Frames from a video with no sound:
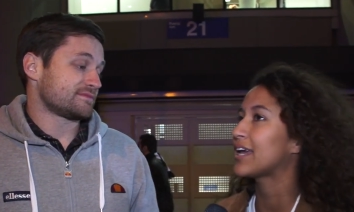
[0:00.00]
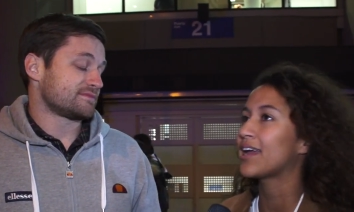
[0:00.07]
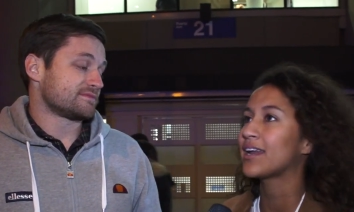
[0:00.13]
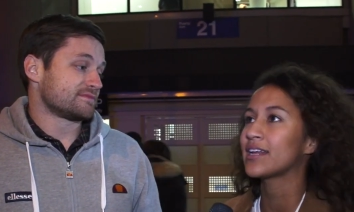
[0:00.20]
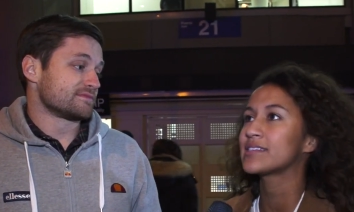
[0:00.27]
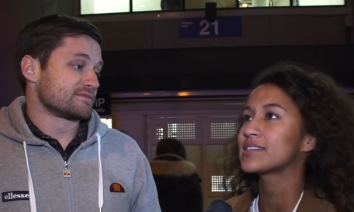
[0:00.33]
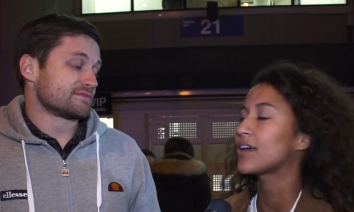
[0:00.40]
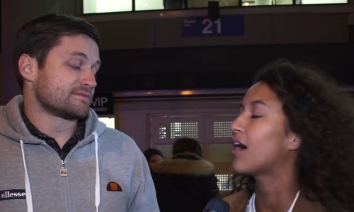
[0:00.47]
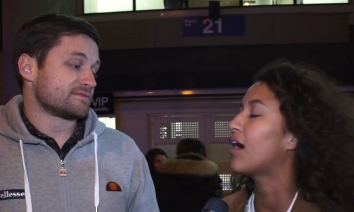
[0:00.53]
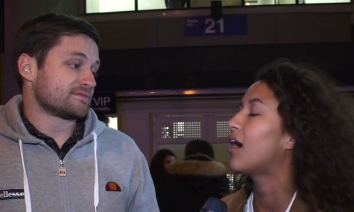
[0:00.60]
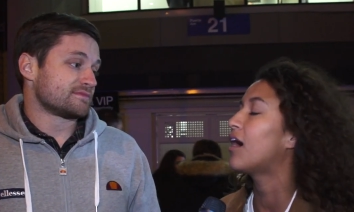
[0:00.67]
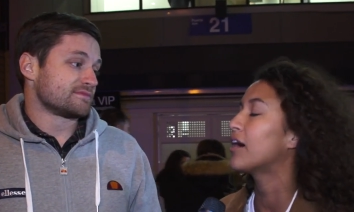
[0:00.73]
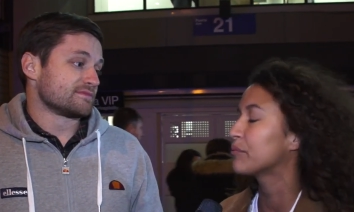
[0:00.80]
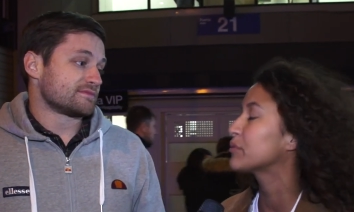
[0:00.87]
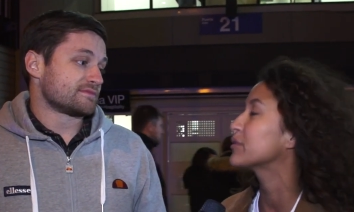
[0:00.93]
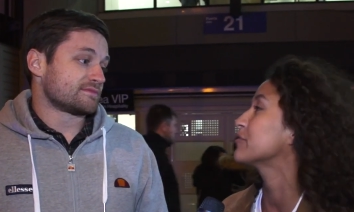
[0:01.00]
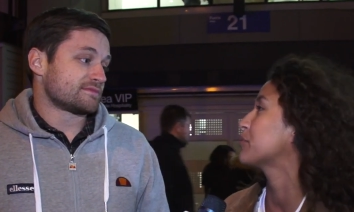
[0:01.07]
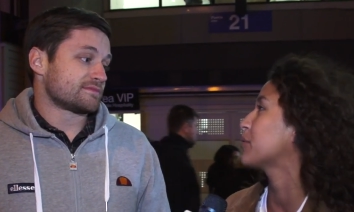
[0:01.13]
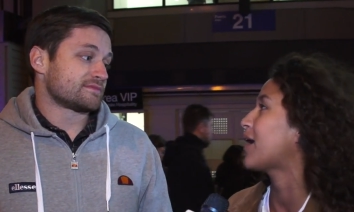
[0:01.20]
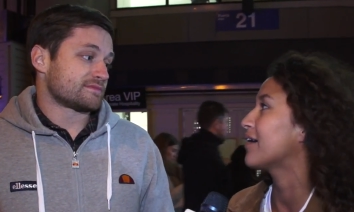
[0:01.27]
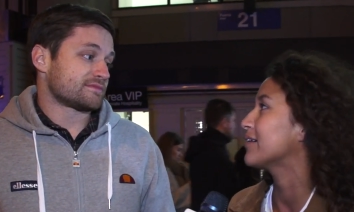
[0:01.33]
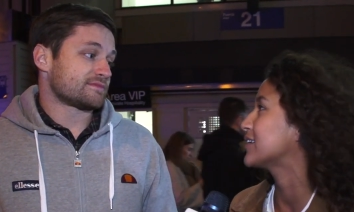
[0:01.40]
Speaker 1: and it's
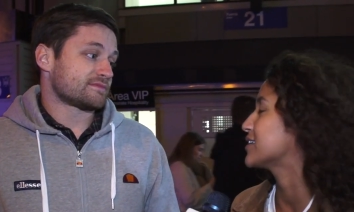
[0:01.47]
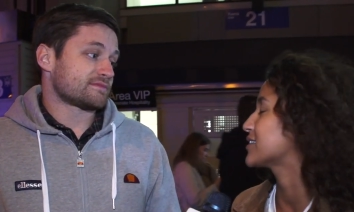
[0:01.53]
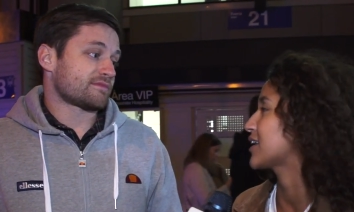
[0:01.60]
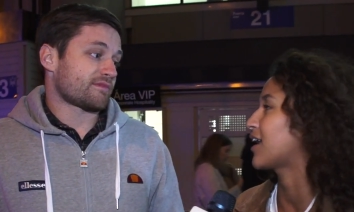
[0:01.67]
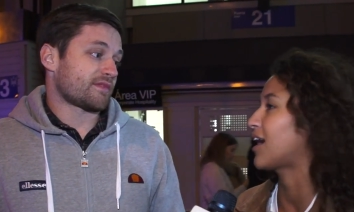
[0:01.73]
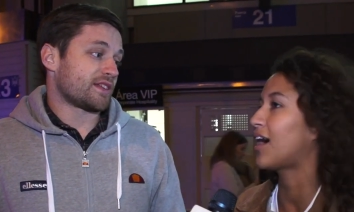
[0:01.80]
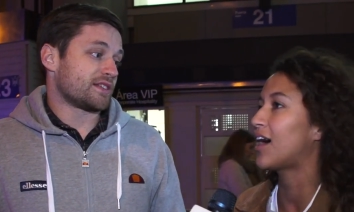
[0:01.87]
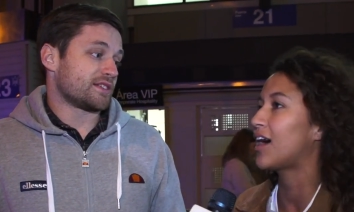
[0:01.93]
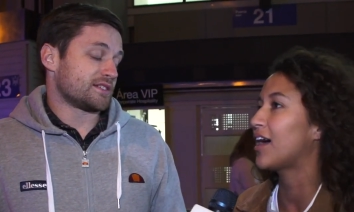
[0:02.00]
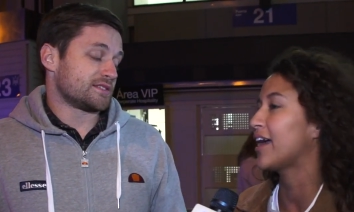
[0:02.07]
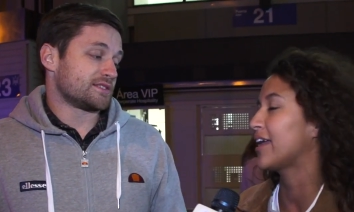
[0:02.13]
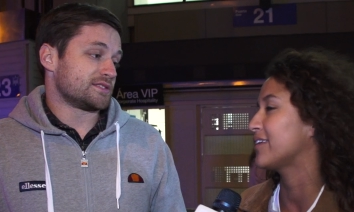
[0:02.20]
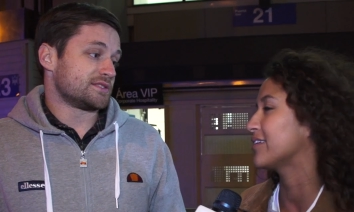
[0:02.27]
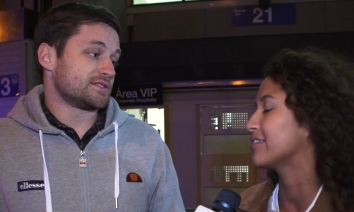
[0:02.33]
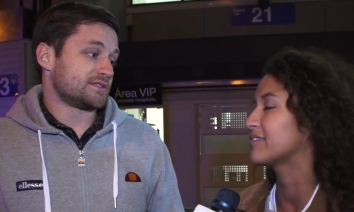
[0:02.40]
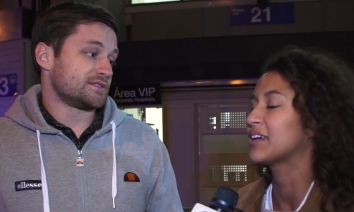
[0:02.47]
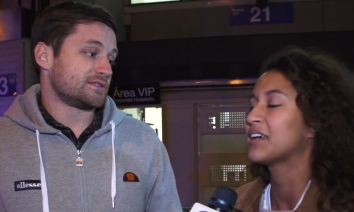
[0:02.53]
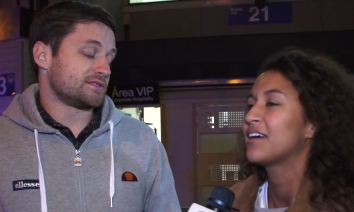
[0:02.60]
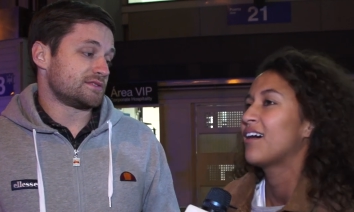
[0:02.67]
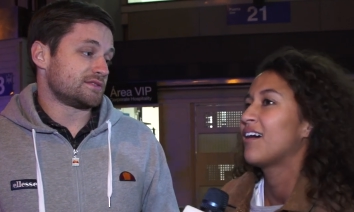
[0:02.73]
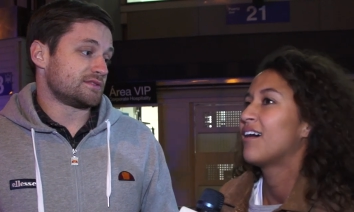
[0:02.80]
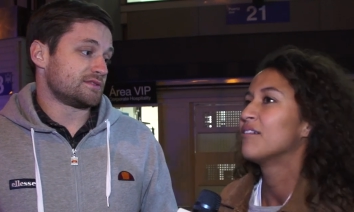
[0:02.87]
unbelievable how he does that. I, uh, and
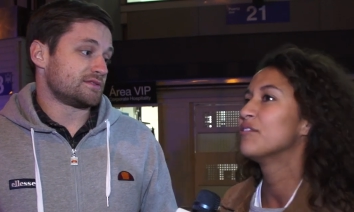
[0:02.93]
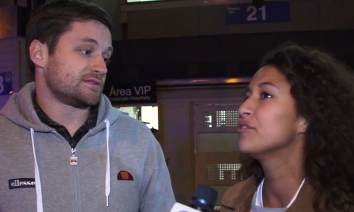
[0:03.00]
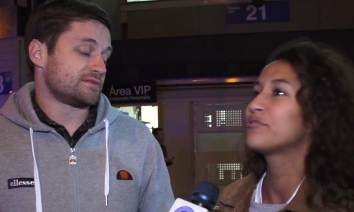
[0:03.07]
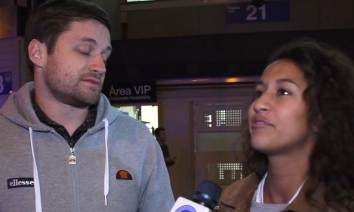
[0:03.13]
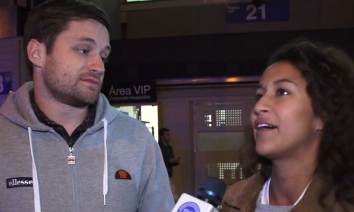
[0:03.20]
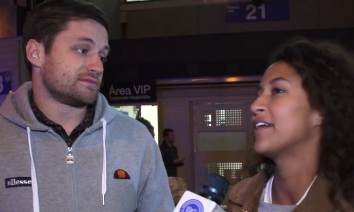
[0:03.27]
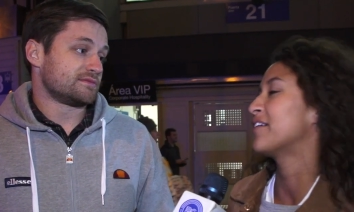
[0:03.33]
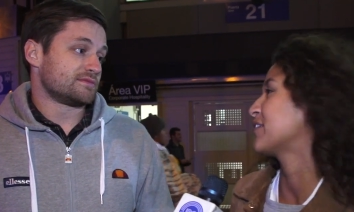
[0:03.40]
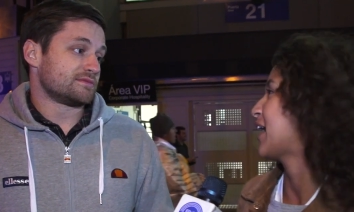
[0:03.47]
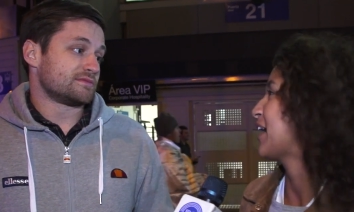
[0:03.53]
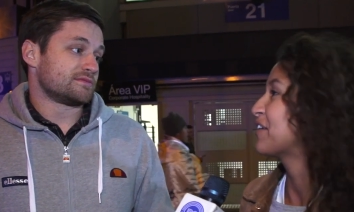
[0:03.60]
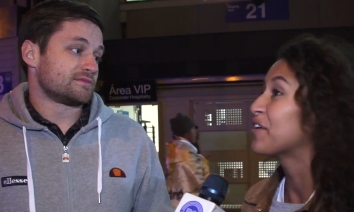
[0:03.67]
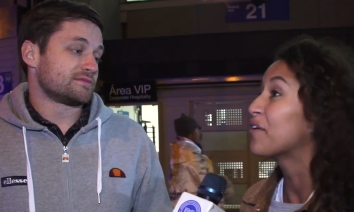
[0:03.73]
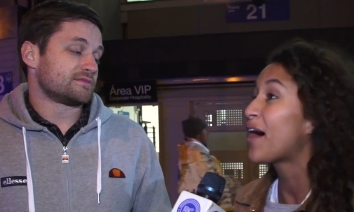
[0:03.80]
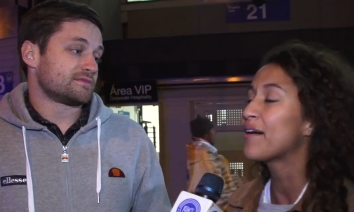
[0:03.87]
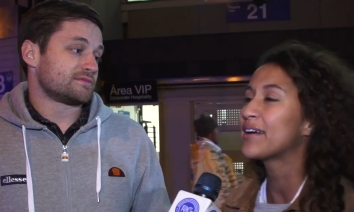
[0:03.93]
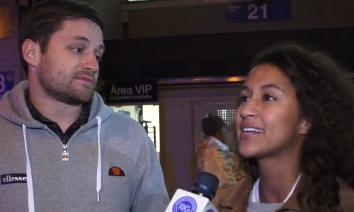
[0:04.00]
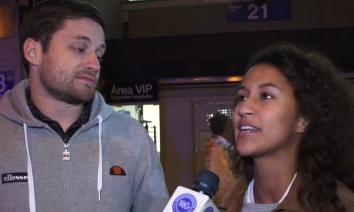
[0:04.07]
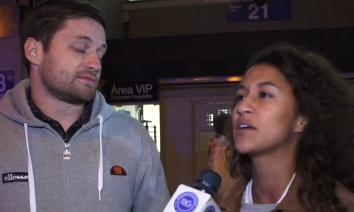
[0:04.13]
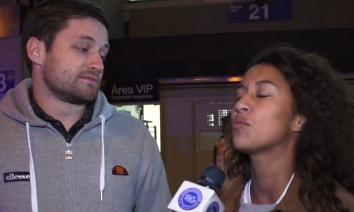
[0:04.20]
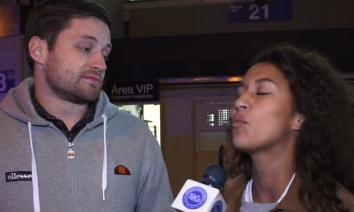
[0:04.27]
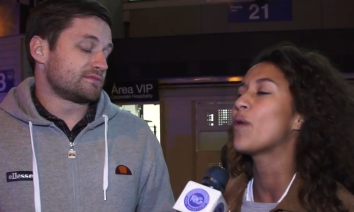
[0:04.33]
oof, I don't, I don't know how he
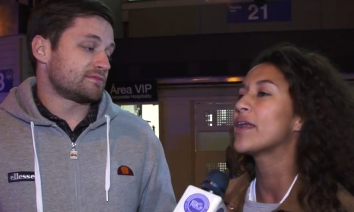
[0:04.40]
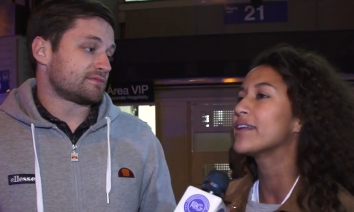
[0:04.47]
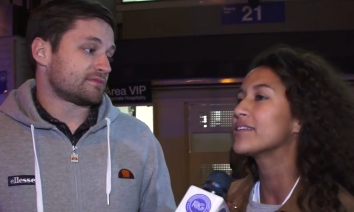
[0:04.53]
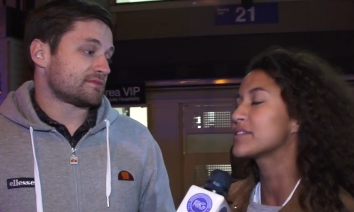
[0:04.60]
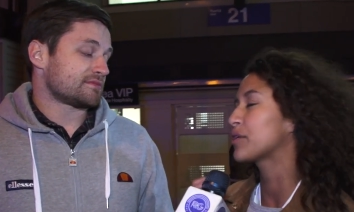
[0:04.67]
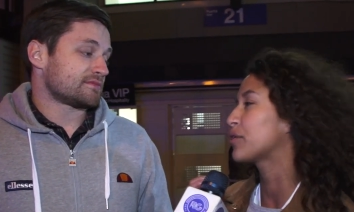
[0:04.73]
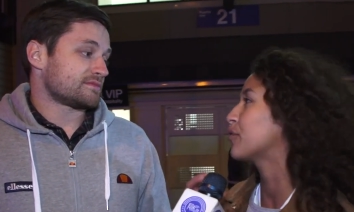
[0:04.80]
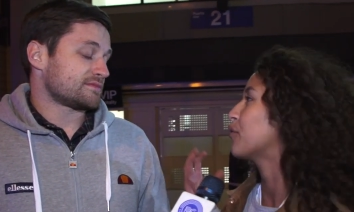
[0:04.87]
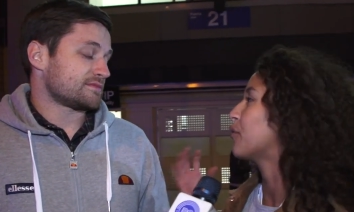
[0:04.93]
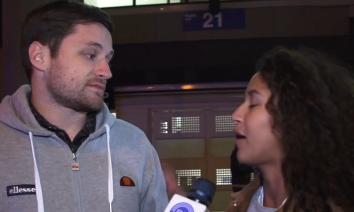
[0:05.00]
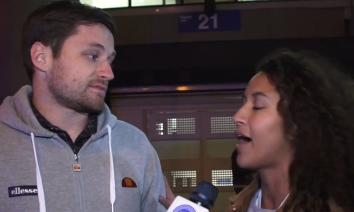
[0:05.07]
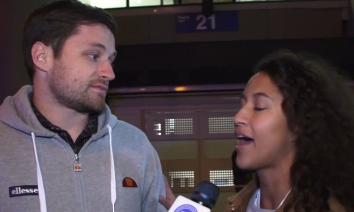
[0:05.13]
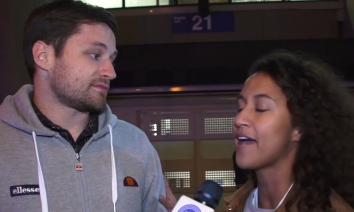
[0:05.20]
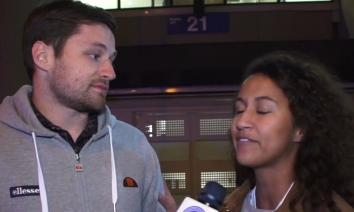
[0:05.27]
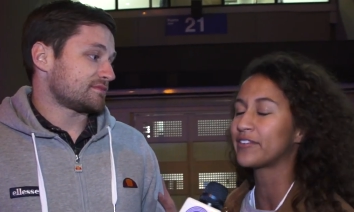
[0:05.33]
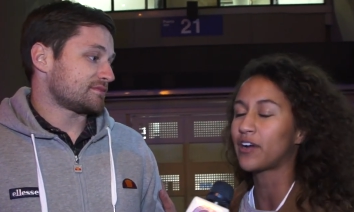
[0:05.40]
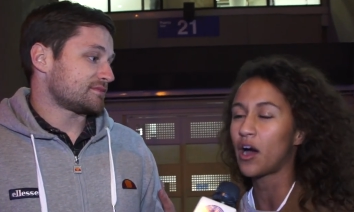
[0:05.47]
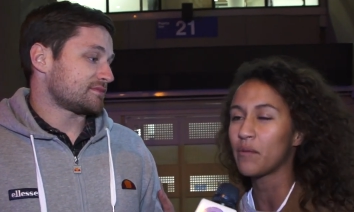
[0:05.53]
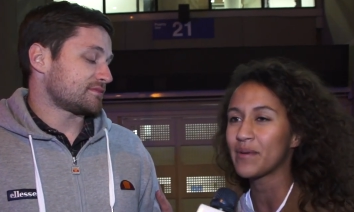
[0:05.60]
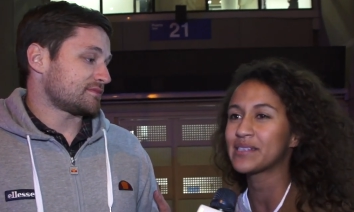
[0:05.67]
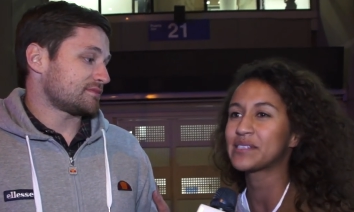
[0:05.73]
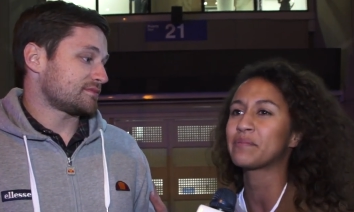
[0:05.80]
did it. What? So I have a
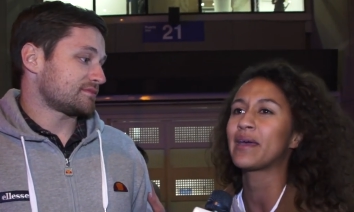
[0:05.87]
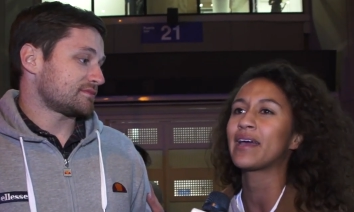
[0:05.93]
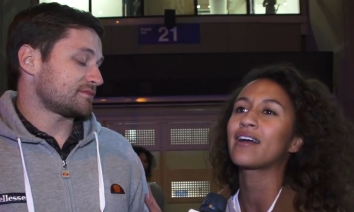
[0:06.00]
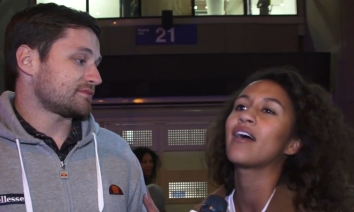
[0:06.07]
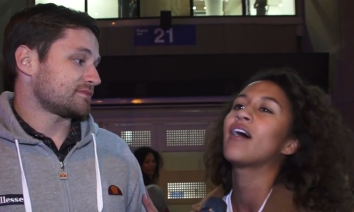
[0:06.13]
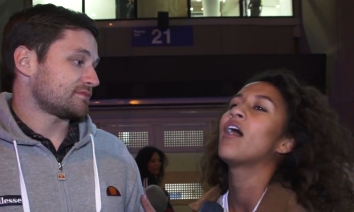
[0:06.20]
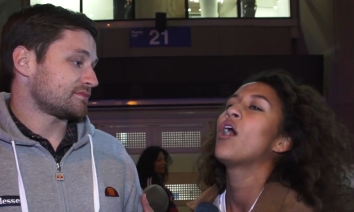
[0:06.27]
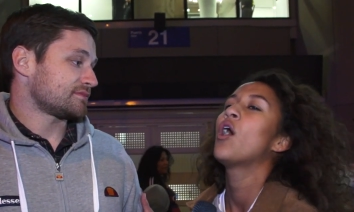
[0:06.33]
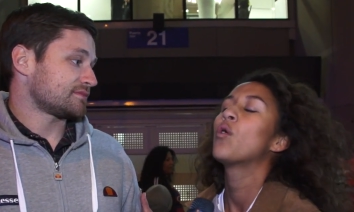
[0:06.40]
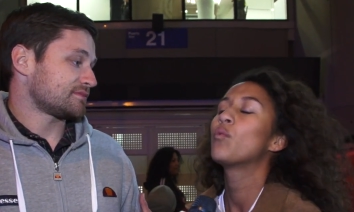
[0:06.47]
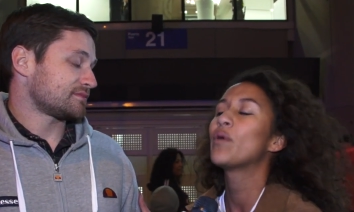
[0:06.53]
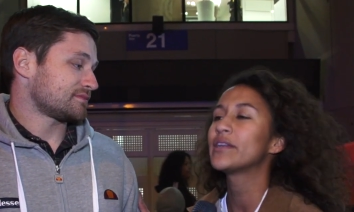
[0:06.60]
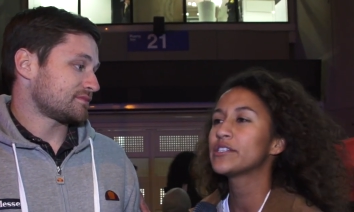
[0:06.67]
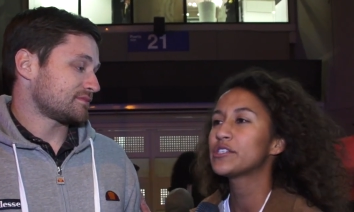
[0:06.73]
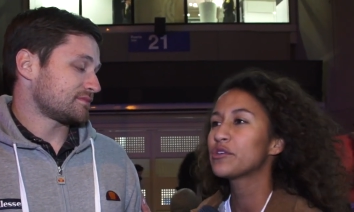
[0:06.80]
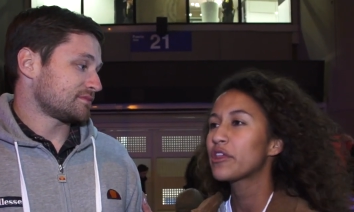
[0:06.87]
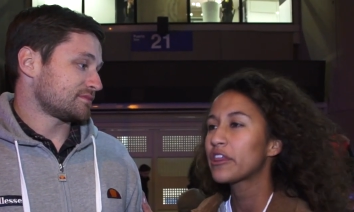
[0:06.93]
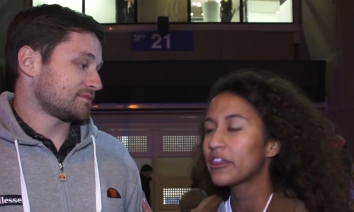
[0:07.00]
comment to make. What did you